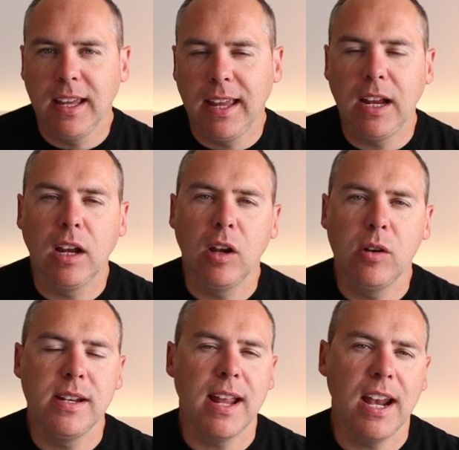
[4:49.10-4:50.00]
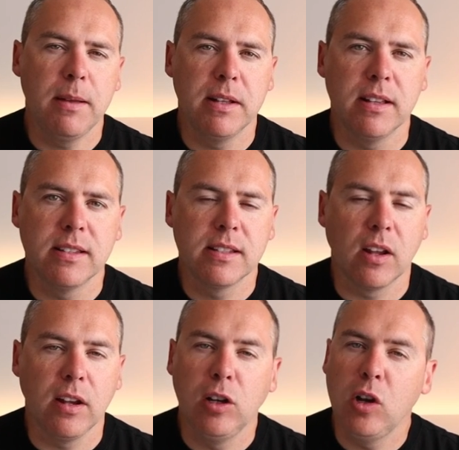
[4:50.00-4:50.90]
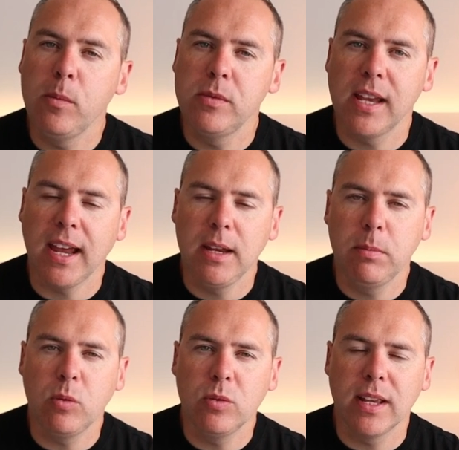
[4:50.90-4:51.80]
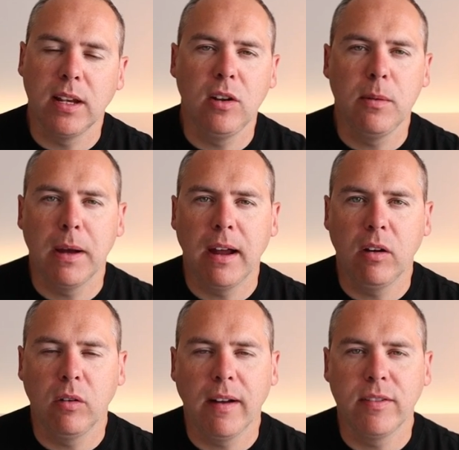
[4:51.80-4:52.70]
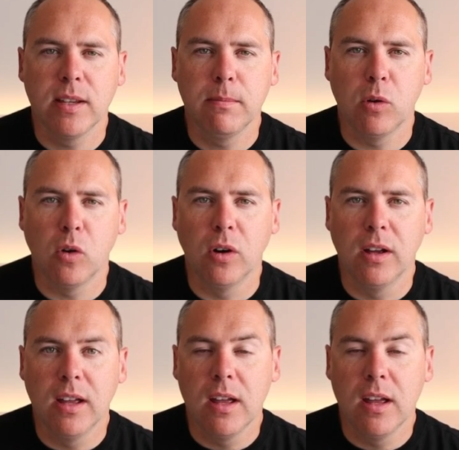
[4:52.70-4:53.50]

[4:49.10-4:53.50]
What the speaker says: including elements like Loop tables and Loop paragraphs and more.